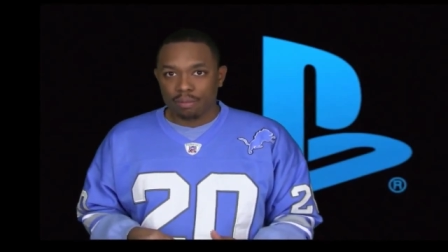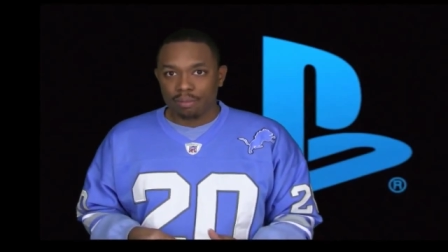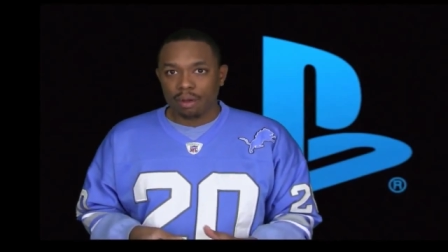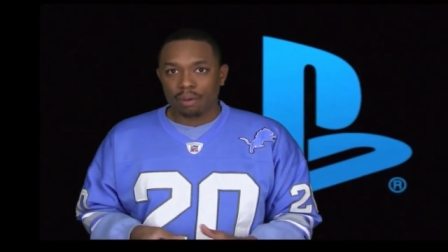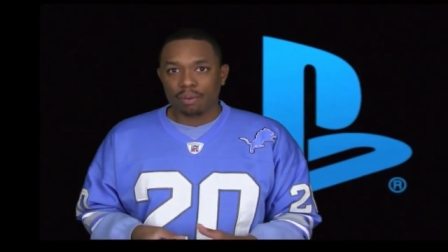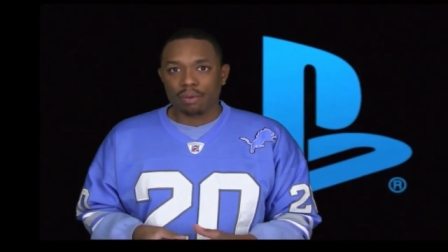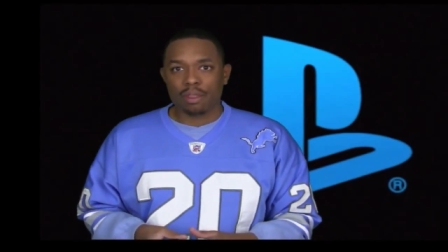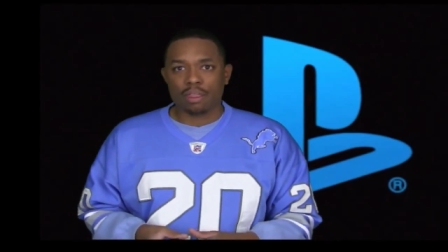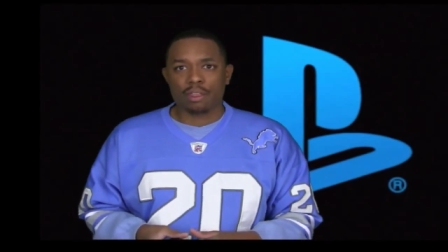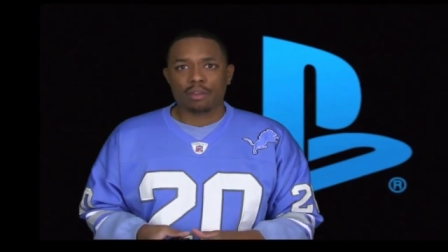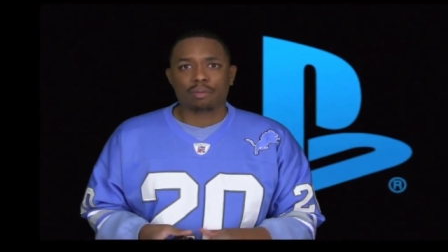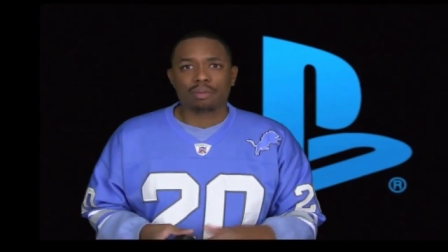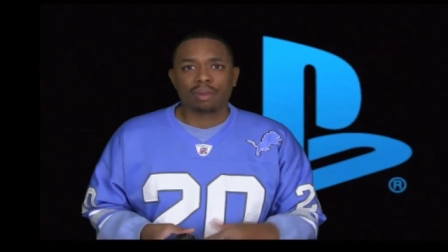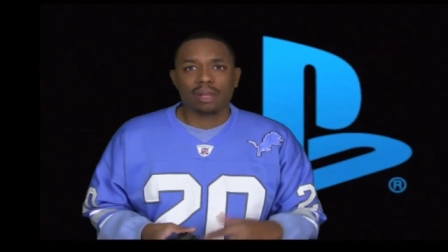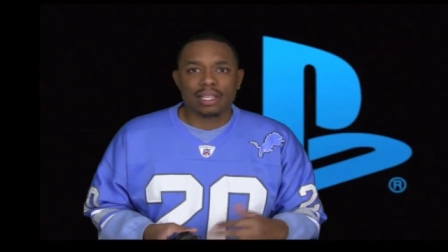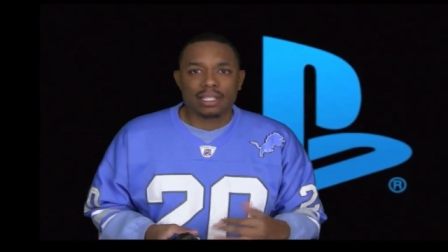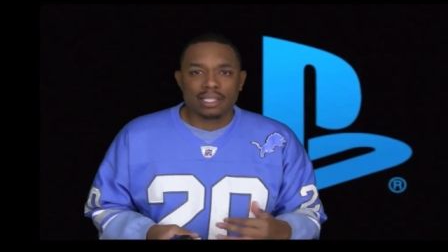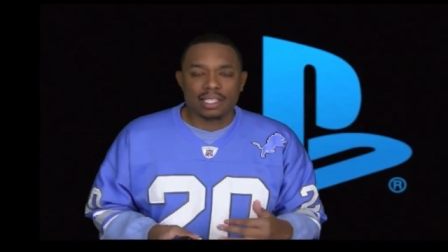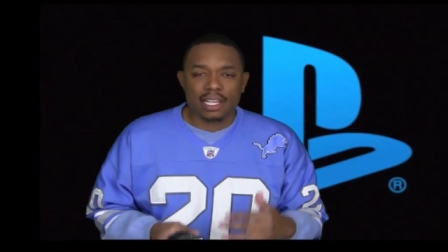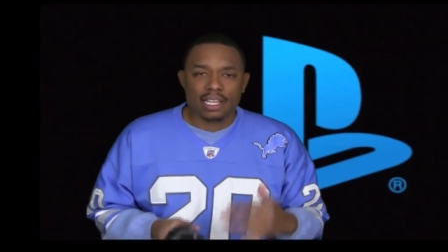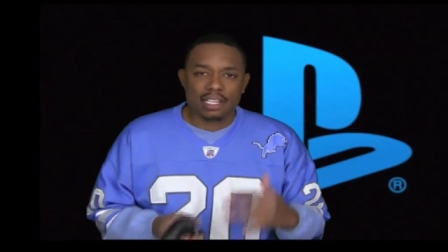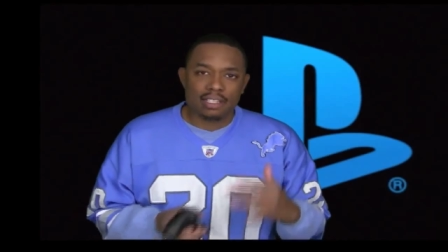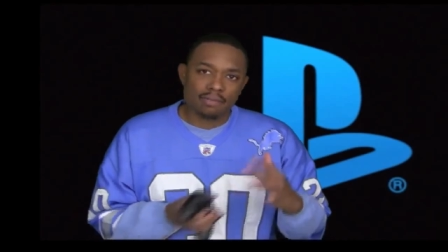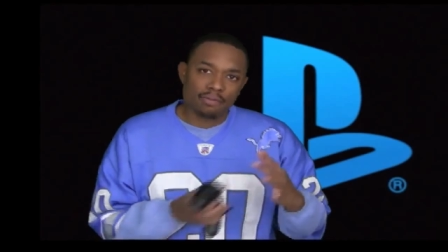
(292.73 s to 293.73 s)
but with your
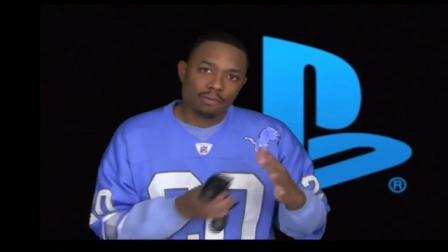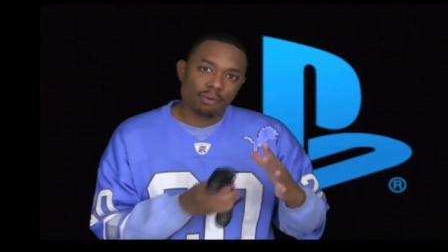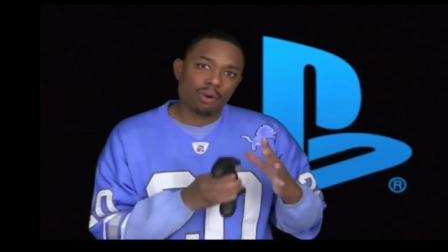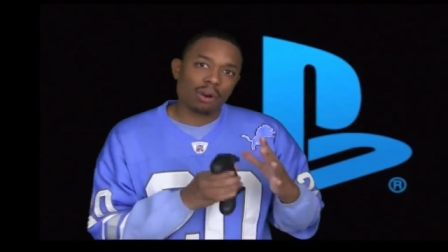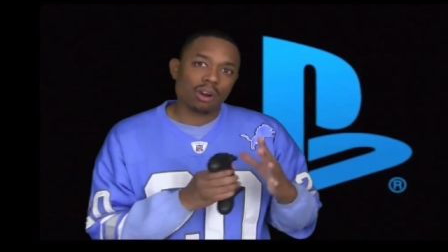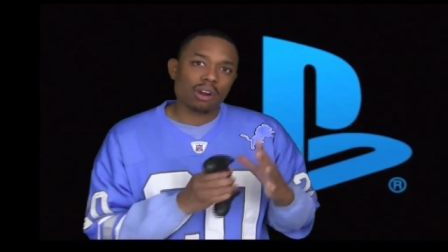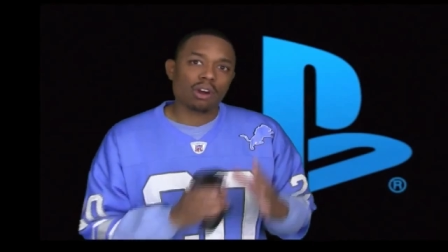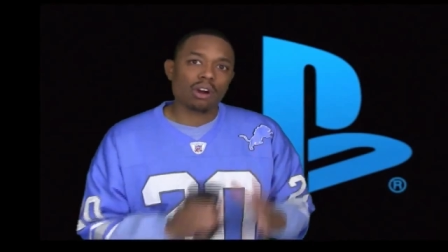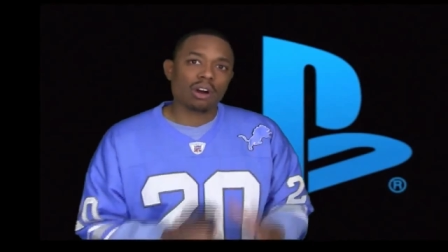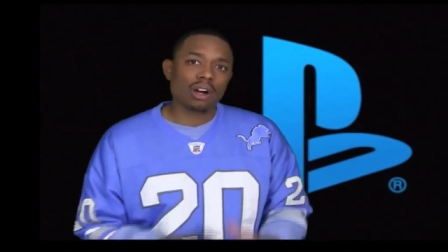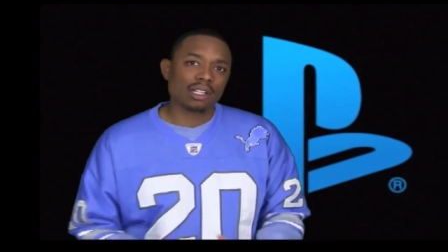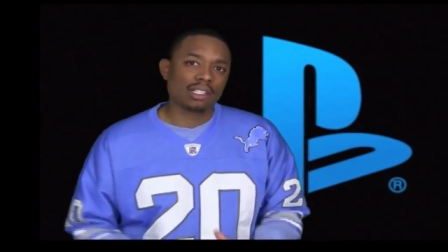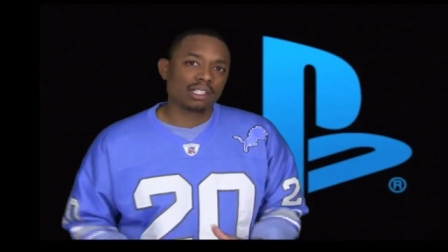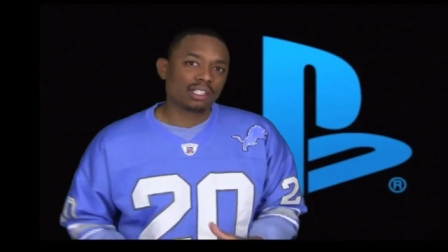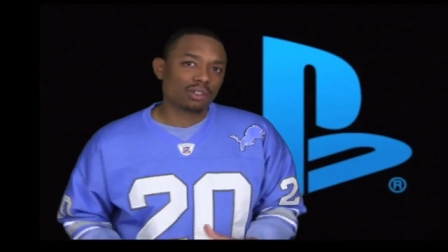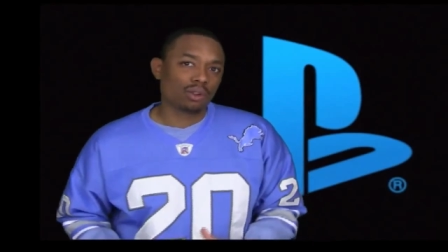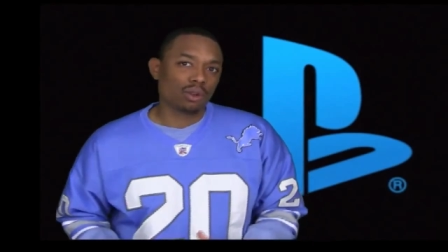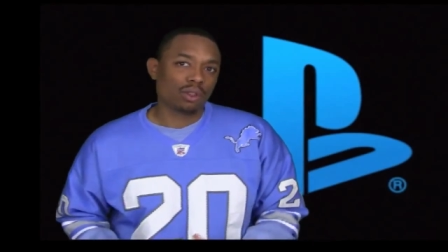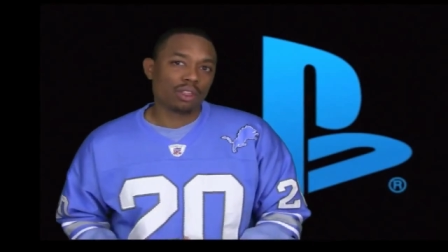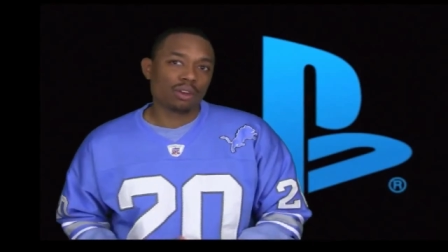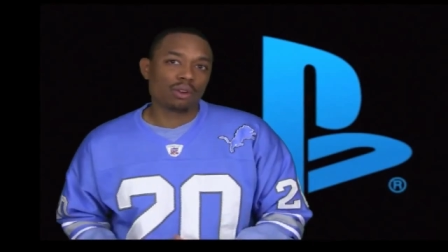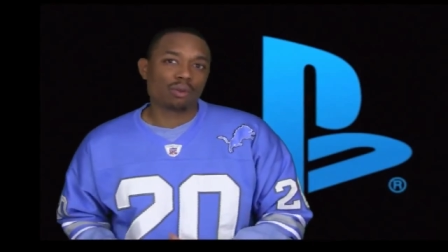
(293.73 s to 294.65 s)
PlayStation 4 console,